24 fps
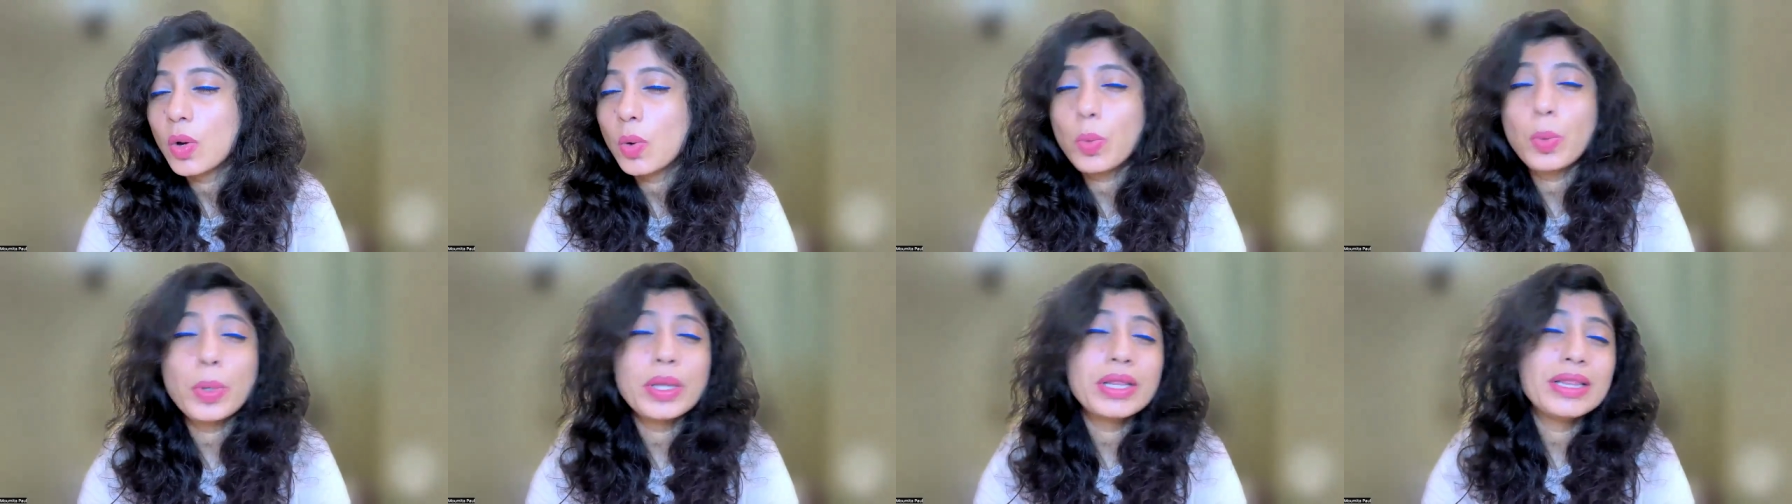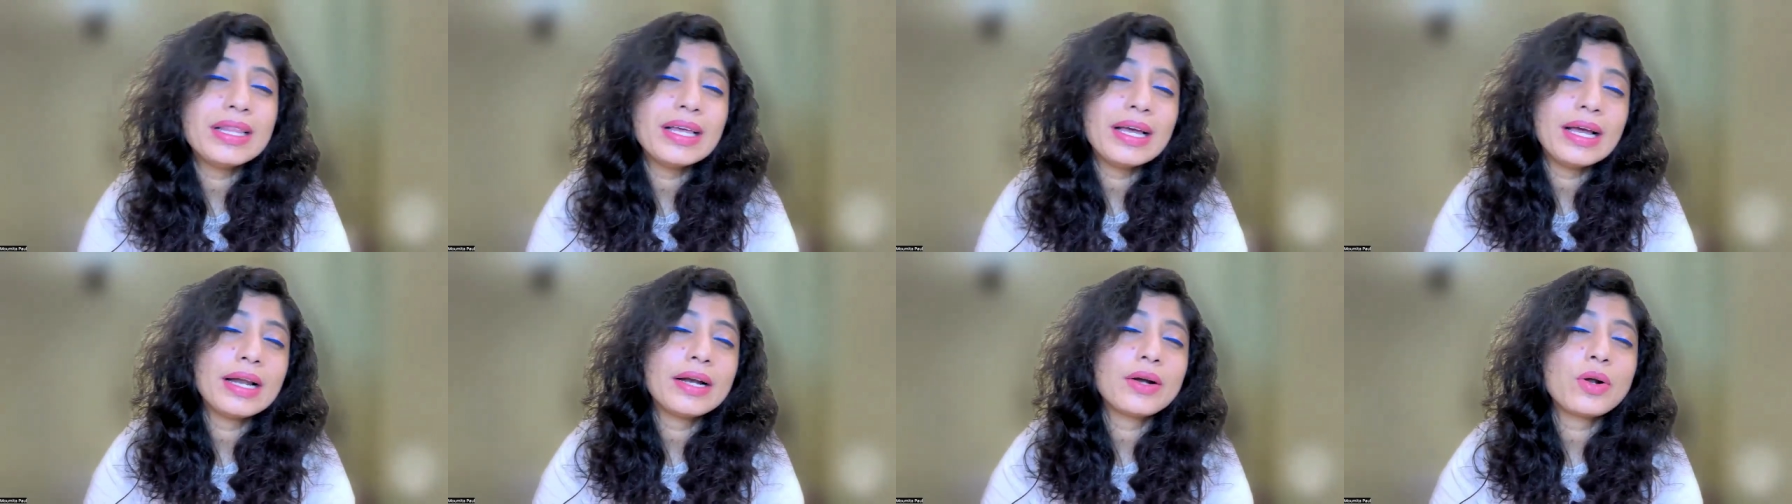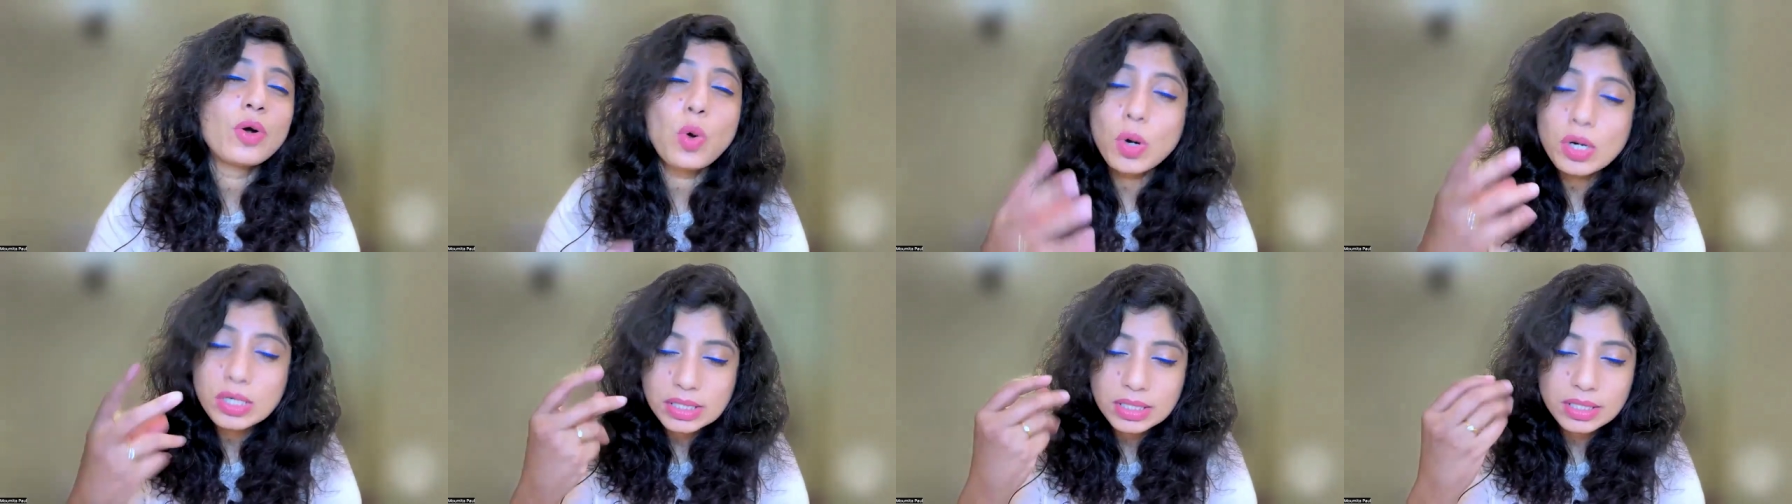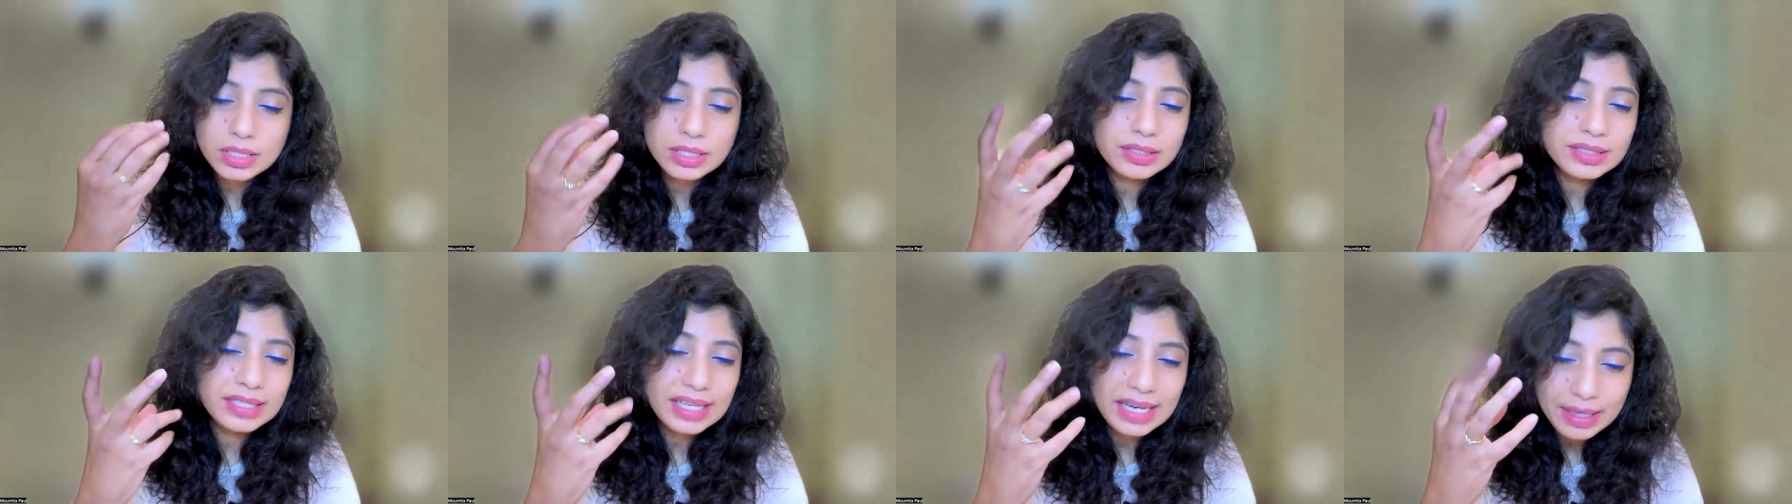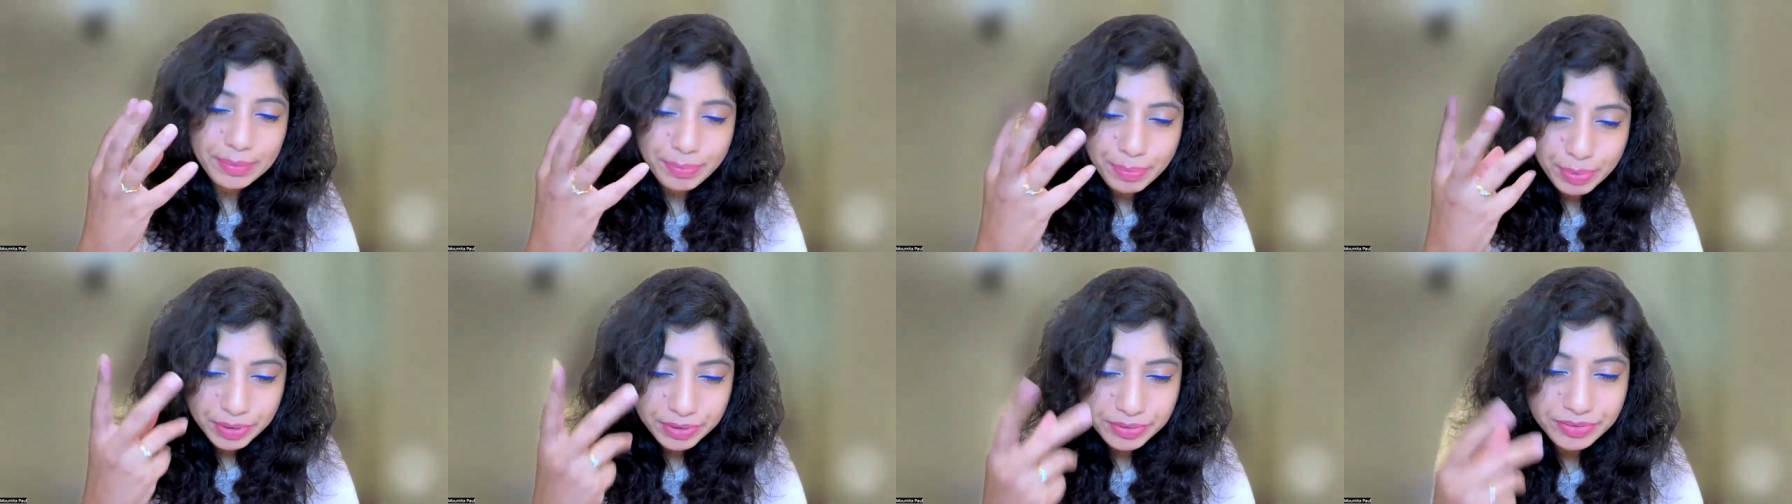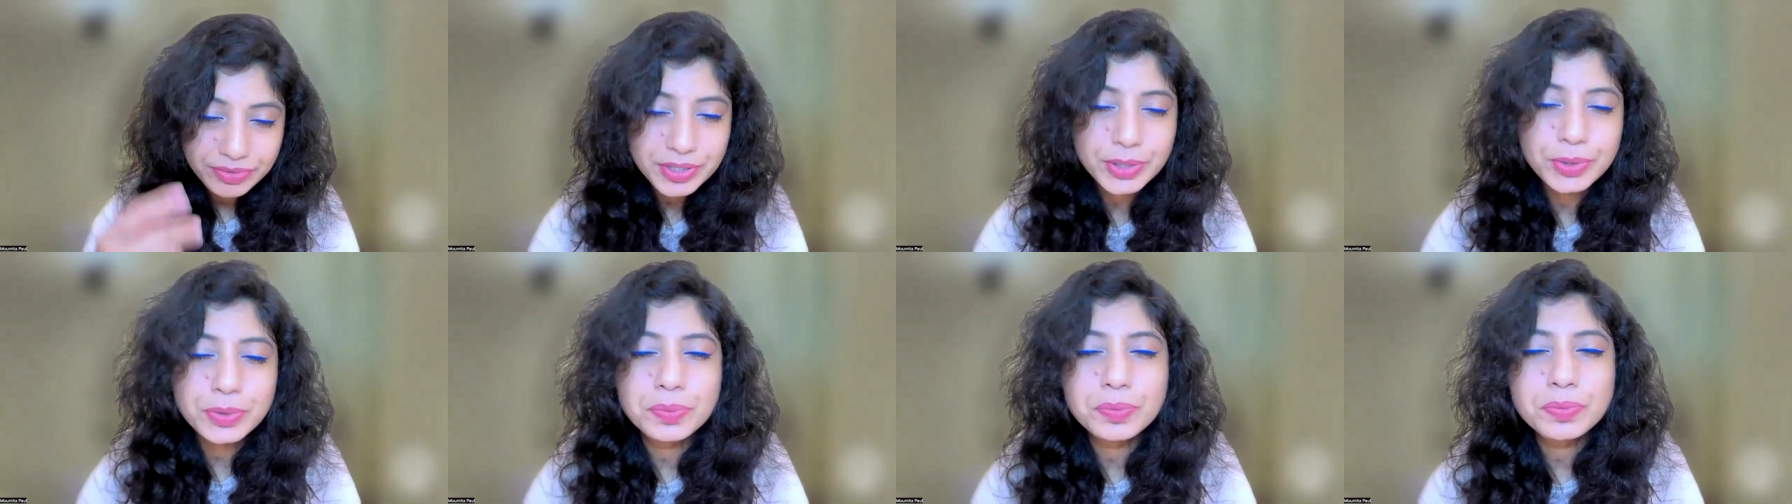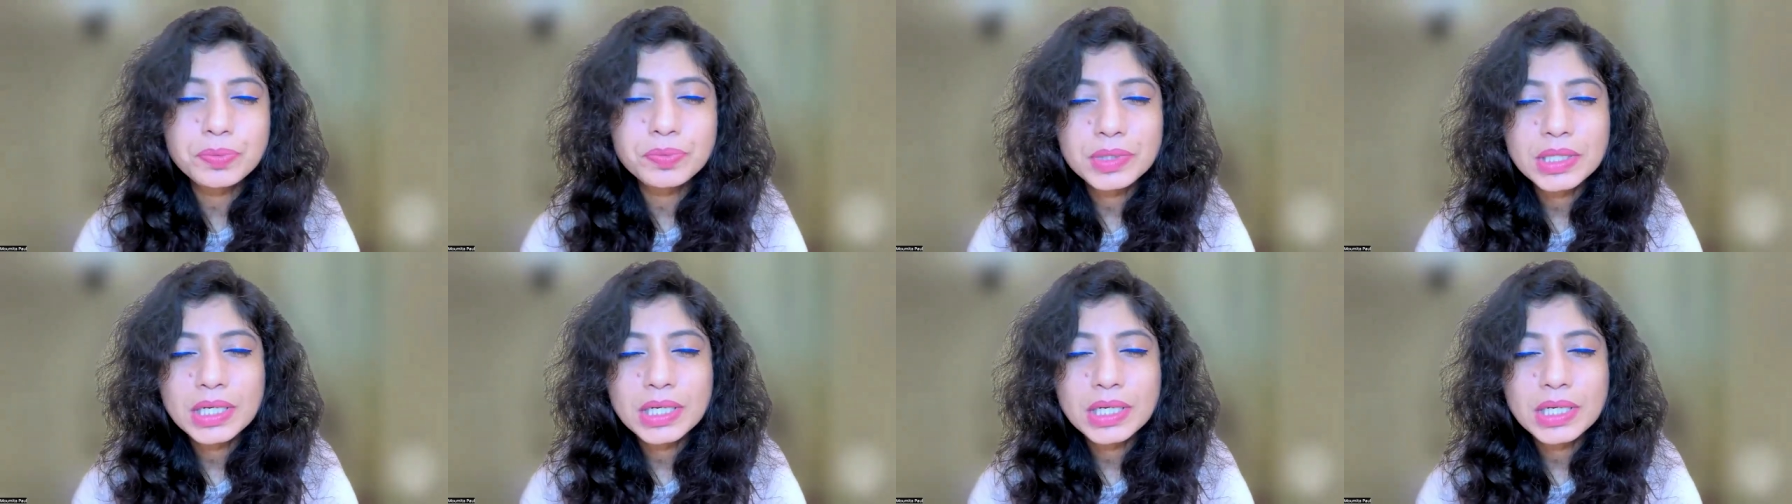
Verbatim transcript: with their odor, their perfume.